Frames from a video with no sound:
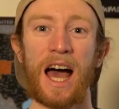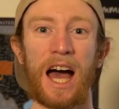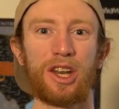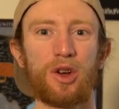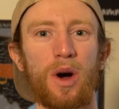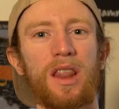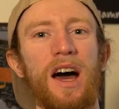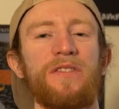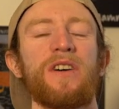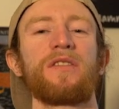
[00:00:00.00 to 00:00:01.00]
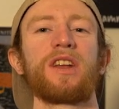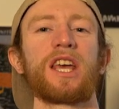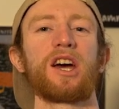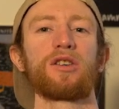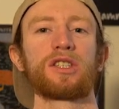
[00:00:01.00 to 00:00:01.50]
I do a lot of fun
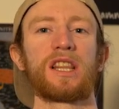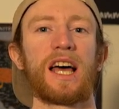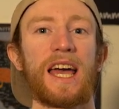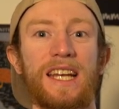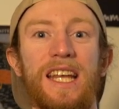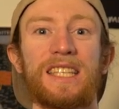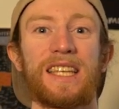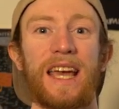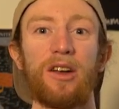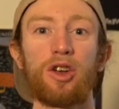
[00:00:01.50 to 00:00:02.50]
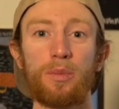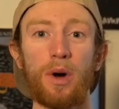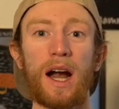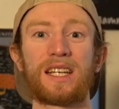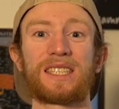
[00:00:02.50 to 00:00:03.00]
videos like testing out new
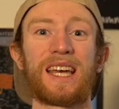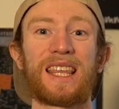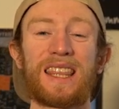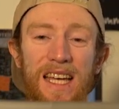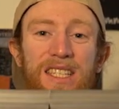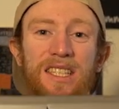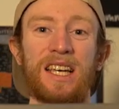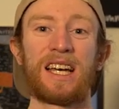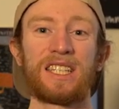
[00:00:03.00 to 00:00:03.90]
products like this,